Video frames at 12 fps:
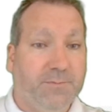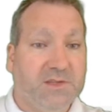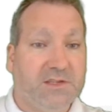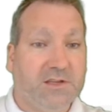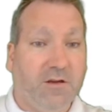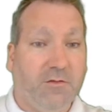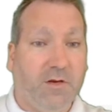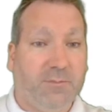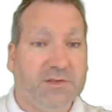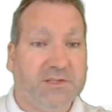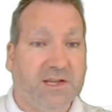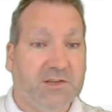So a
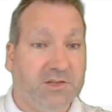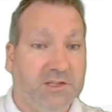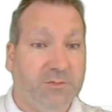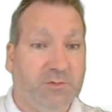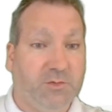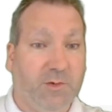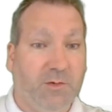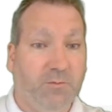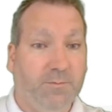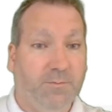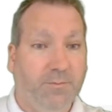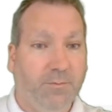percentage between
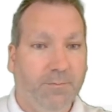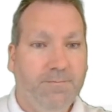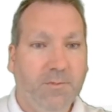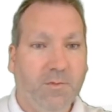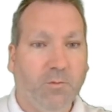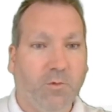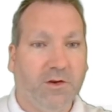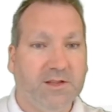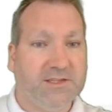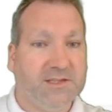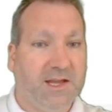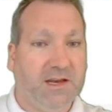1 and
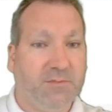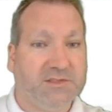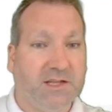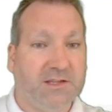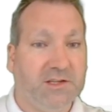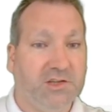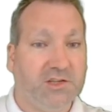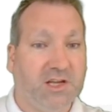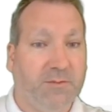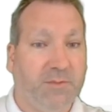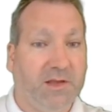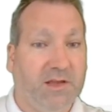10, a percentage is
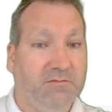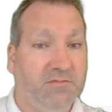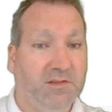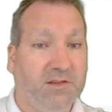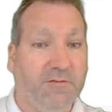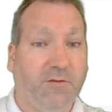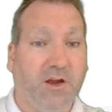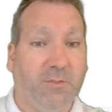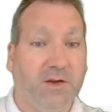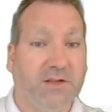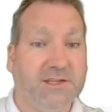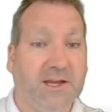going to be divide
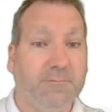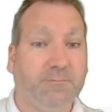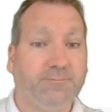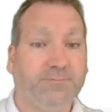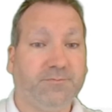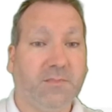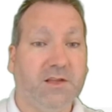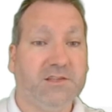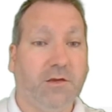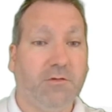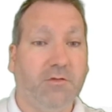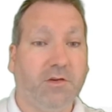by 10.
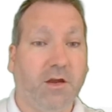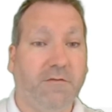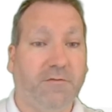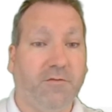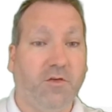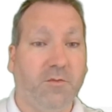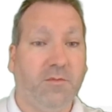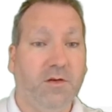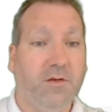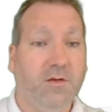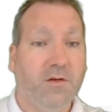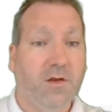So it will go from
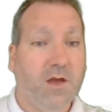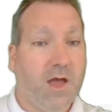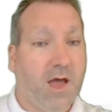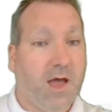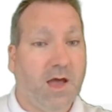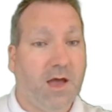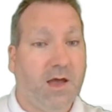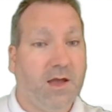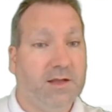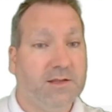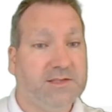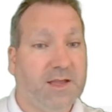
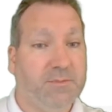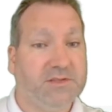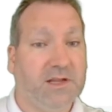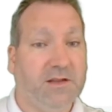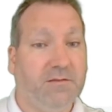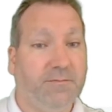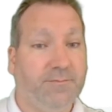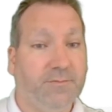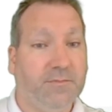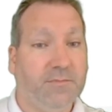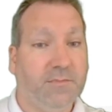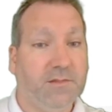10%
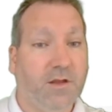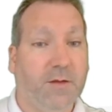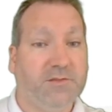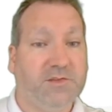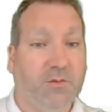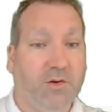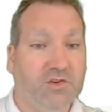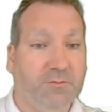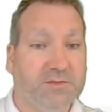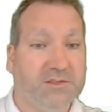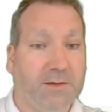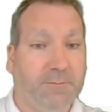up to
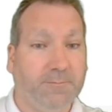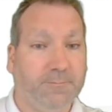100%.